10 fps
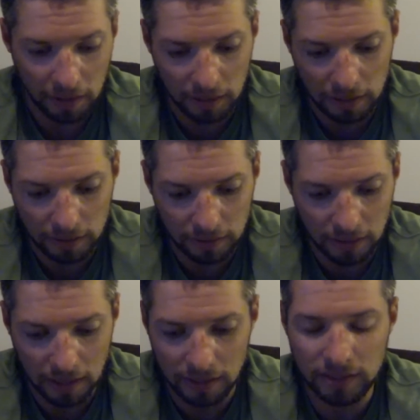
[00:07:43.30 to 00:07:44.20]
A
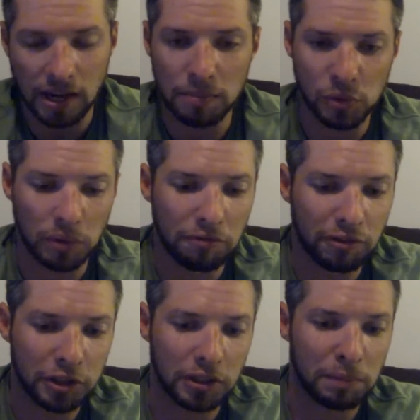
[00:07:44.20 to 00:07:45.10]
lot of the times when I'm
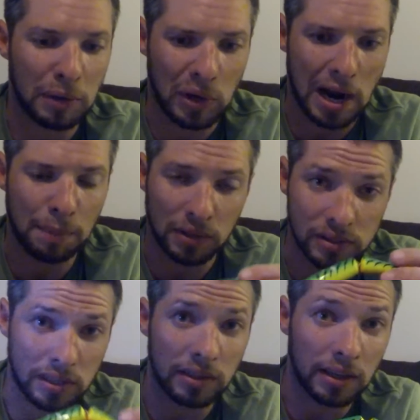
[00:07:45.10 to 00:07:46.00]
fishing my
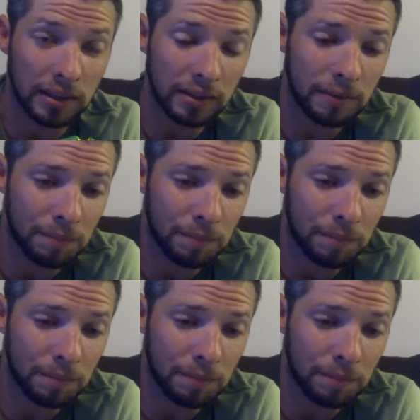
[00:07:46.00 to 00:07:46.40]
Rapalas at night,